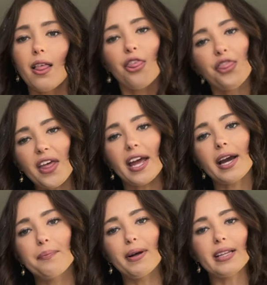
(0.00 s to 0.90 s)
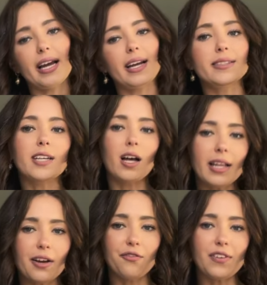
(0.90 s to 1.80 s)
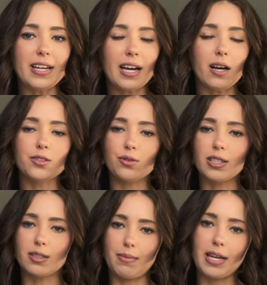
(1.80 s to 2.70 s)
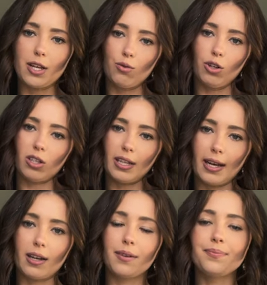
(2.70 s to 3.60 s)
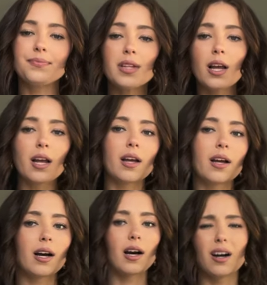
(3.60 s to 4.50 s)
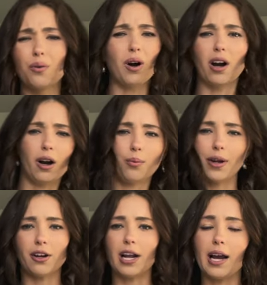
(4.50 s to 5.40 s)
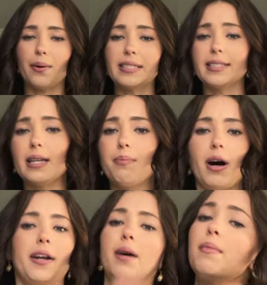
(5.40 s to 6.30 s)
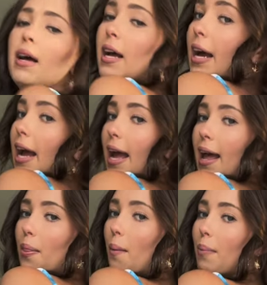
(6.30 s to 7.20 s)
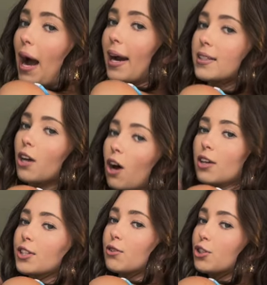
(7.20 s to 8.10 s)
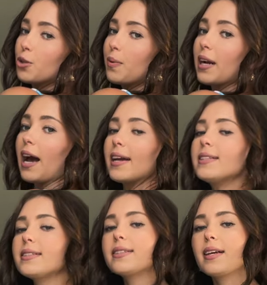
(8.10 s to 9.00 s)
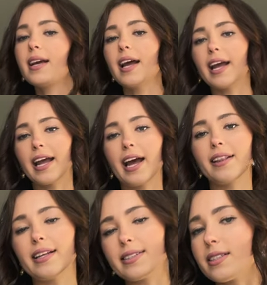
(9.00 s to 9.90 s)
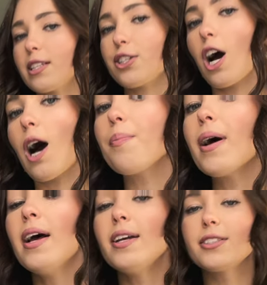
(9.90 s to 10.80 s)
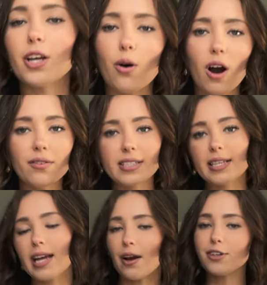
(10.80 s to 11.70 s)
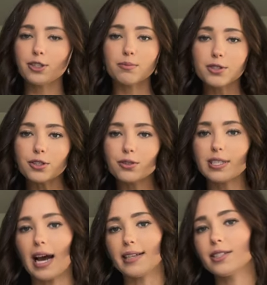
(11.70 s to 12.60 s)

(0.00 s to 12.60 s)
thick, but like it's got like a V cut, so it doesn't make you look like a weird high-waisted bottom. And the back is also super nice. And this is the top. So obviously every swimsuit has its